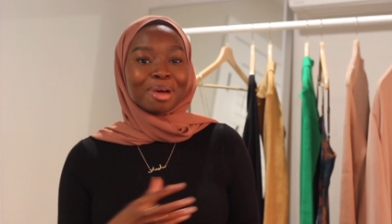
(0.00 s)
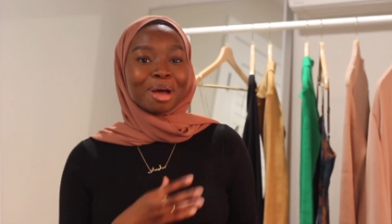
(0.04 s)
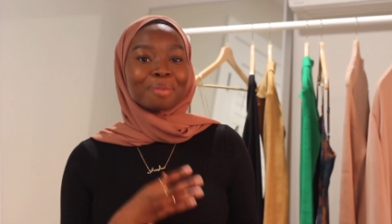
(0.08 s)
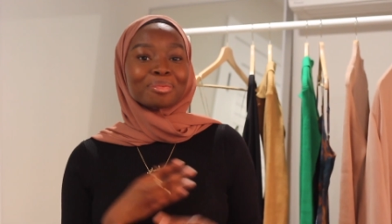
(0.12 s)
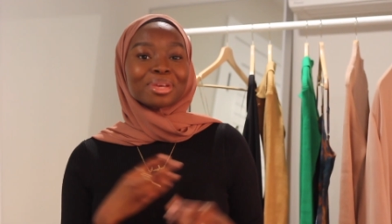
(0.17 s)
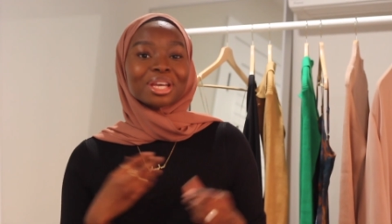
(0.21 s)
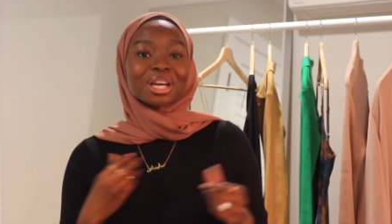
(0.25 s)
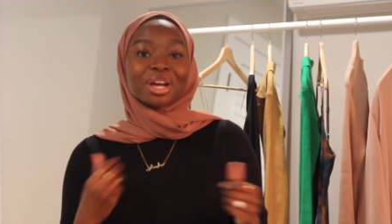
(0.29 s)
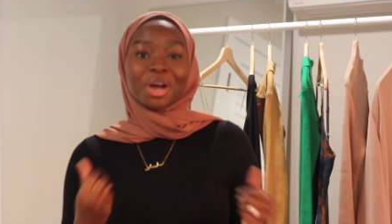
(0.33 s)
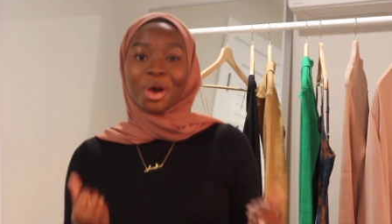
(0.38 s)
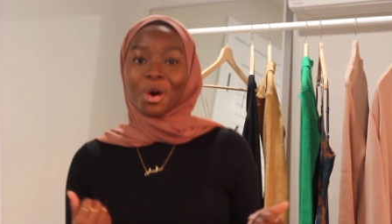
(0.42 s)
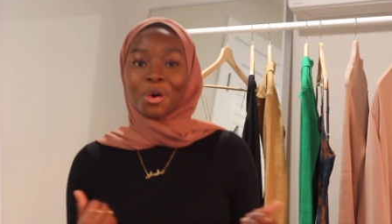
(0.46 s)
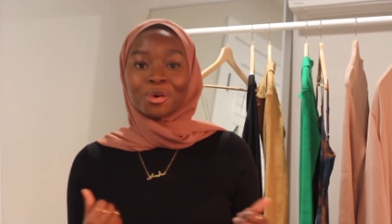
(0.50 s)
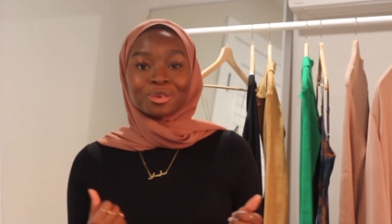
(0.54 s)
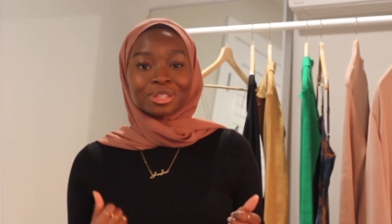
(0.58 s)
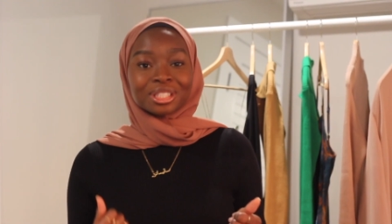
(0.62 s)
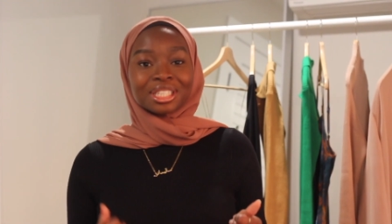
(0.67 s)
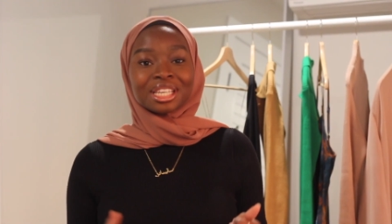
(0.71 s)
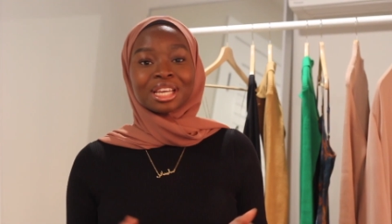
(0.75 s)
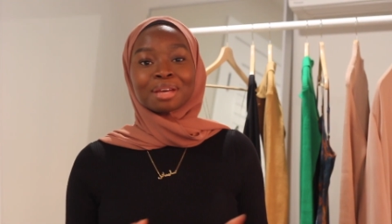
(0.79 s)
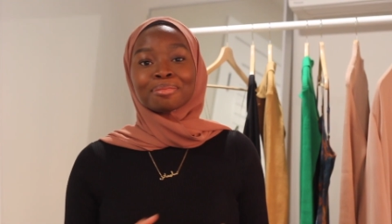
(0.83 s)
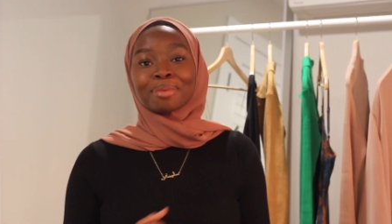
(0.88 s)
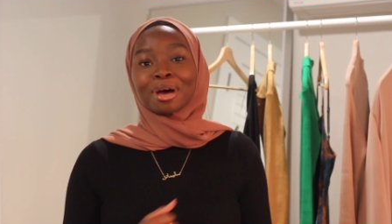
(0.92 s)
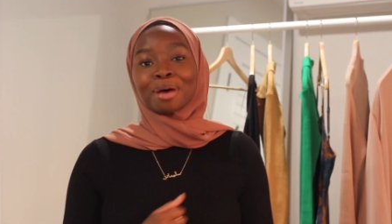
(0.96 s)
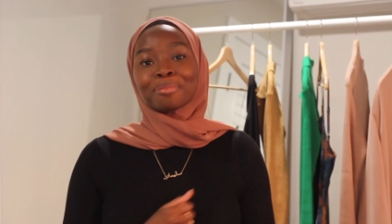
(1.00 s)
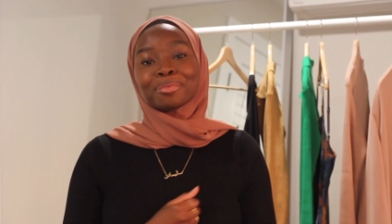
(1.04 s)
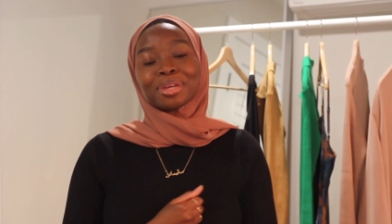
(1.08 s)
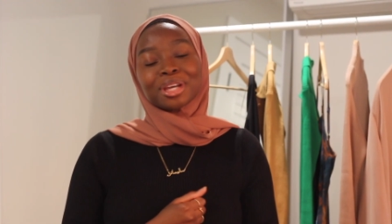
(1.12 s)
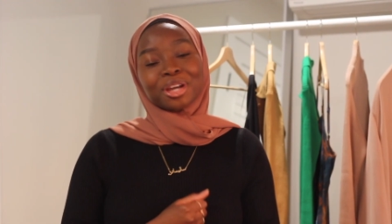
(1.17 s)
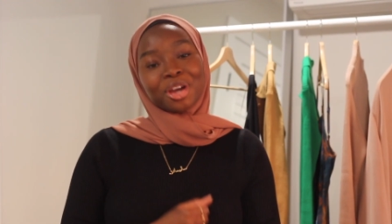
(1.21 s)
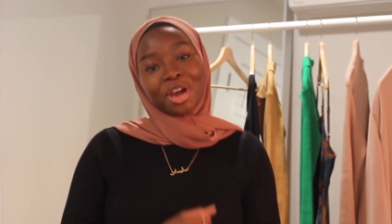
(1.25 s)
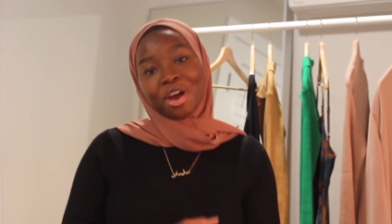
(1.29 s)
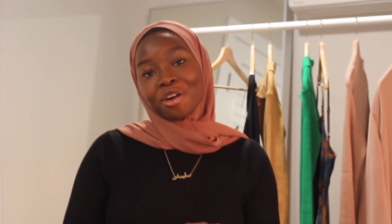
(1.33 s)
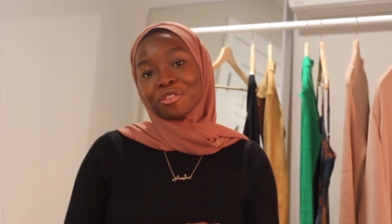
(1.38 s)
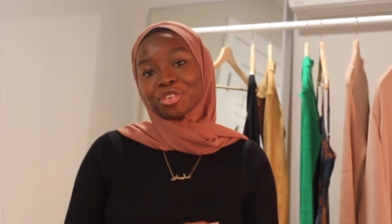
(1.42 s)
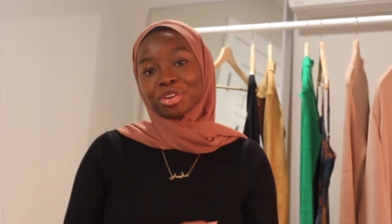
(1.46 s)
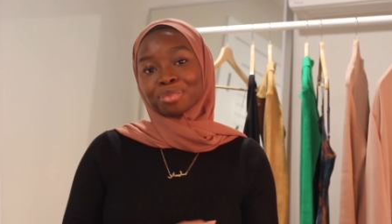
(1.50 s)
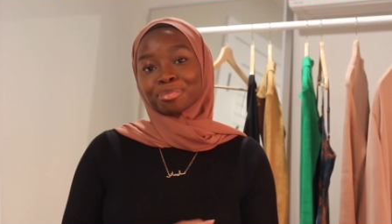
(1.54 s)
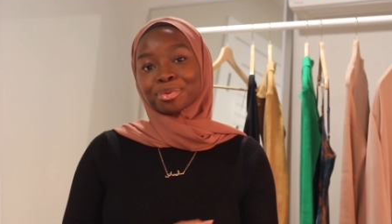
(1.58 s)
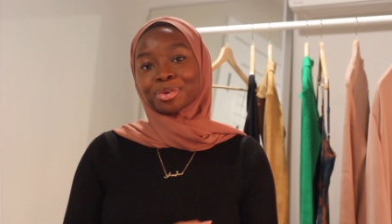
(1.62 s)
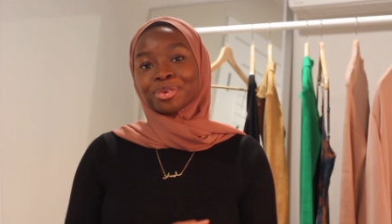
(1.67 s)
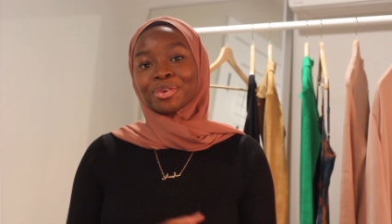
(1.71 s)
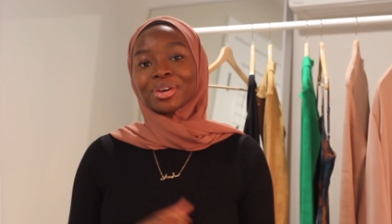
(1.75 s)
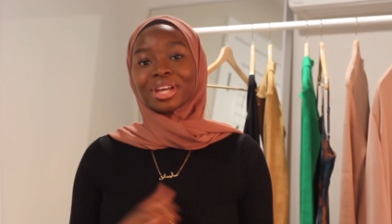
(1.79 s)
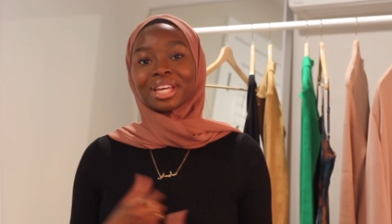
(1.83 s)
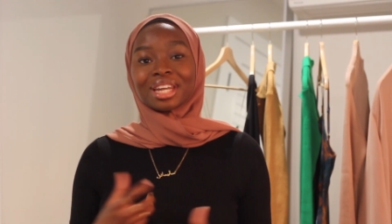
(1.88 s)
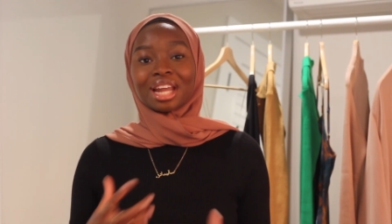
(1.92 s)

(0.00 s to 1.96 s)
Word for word: about being cozy, about being comfortable,